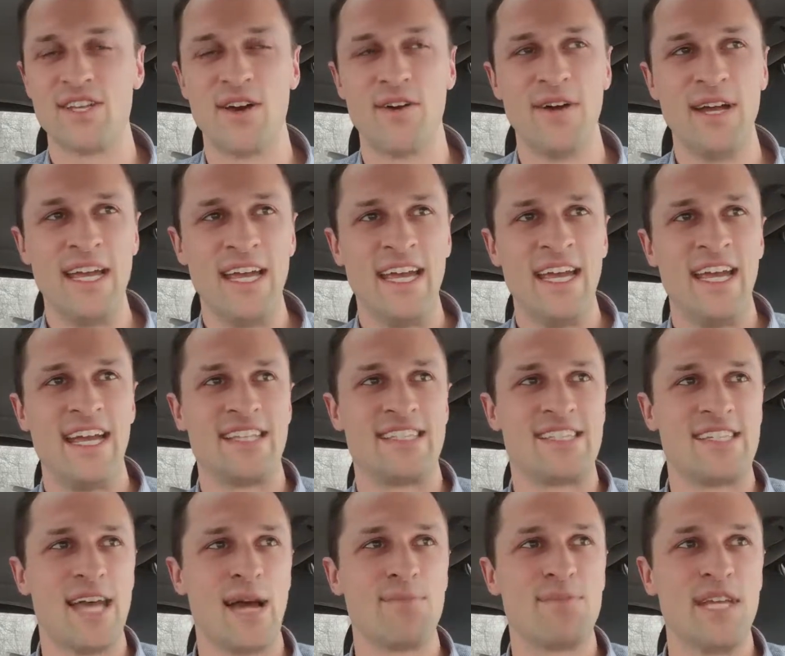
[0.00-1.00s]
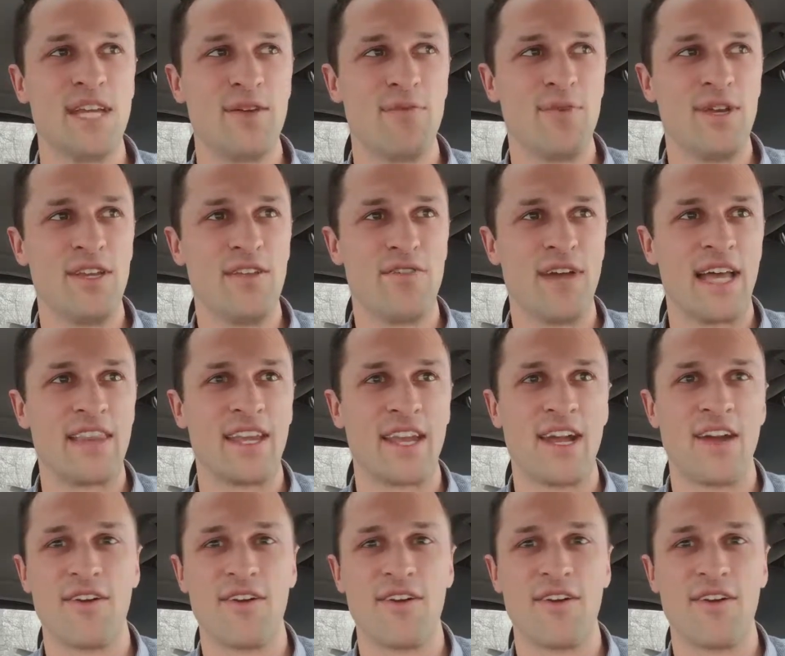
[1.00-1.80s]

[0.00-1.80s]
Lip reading: So it's tempting when you've got the